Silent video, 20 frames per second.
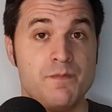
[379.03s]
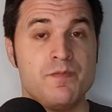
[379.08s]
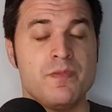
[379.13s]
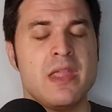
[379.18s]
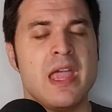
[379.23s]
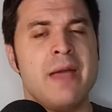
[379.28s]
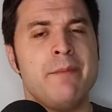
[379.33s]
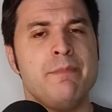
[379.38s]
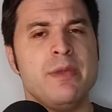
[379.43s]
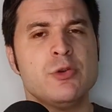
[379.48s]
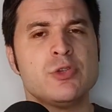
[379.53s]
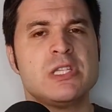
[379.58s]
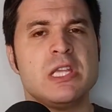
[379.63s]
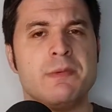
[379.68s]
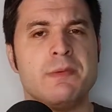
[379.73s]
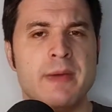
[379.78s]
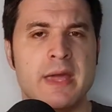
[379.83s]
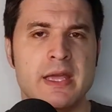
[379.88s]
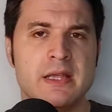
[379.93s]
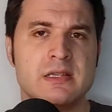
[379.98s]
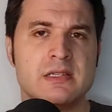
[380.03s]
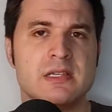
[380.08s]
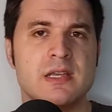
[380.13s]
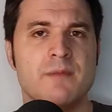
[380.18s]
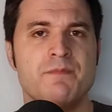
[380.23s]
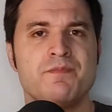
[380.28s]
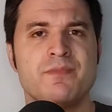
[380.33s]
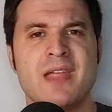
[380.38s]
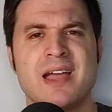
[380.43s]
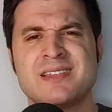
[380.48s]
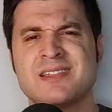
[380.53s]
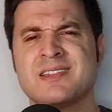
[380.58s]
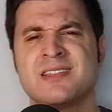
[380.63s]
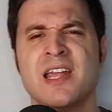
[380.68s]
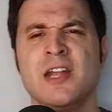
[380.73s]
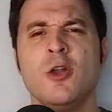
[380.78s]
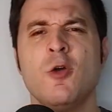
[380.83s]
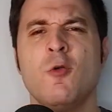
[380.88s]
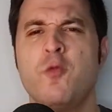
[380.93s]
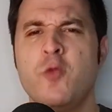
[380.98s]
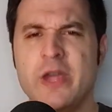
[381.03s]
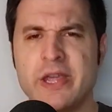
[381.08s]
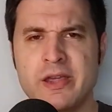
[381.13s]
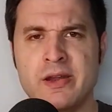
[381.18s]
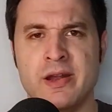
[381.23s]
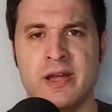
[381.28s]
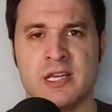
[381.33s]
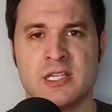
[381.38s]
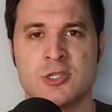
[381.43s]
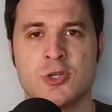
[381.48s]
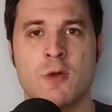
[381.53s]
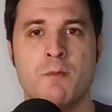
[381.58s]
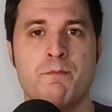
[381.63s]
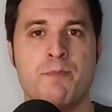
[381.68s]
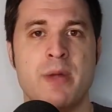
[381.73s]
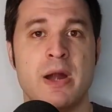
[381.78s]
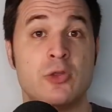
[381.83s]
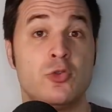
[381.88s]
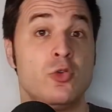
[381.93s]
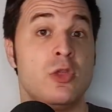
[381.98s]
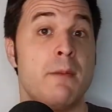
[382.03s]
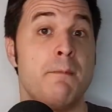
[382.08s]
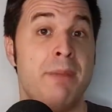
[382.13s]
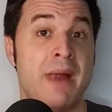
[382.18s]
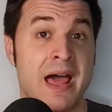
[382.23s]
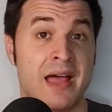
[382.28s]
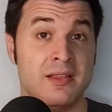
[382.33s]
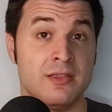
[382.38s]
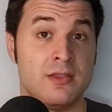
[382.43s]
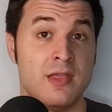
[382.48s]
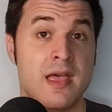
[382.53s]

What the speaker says: and views debates as a sign of weakness compared to the blunt